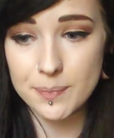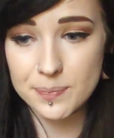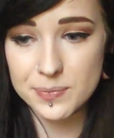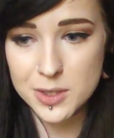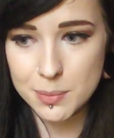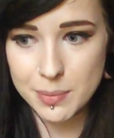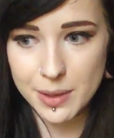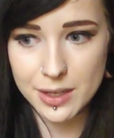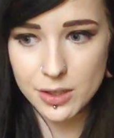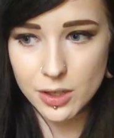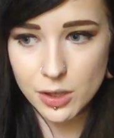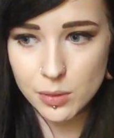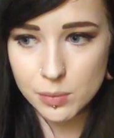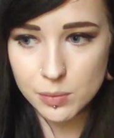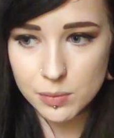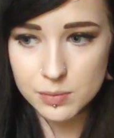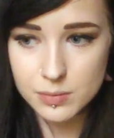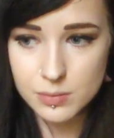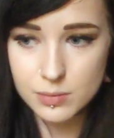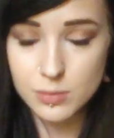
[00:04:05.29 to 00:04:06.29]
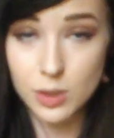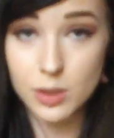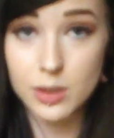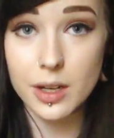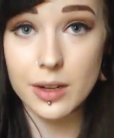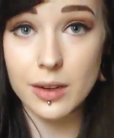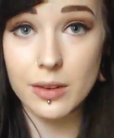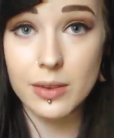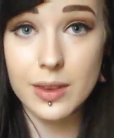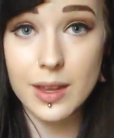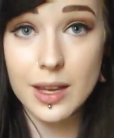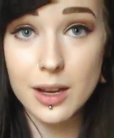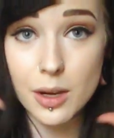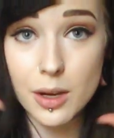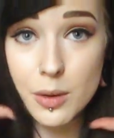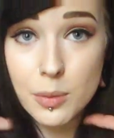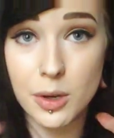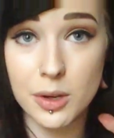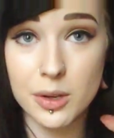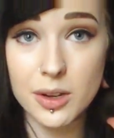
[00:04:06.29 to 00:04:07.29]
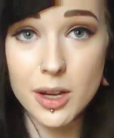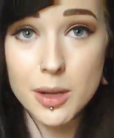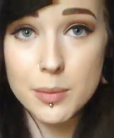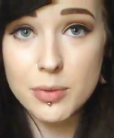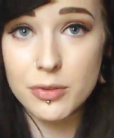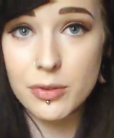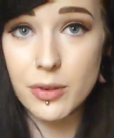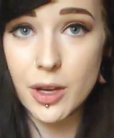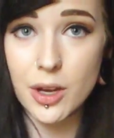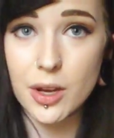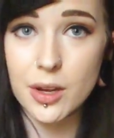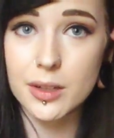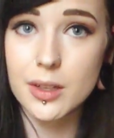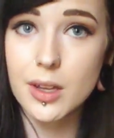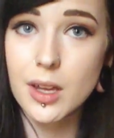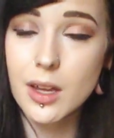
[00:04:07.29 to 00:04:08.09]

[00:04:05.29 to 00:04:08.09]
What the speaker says: Depending on what kind of thing I want, I prefer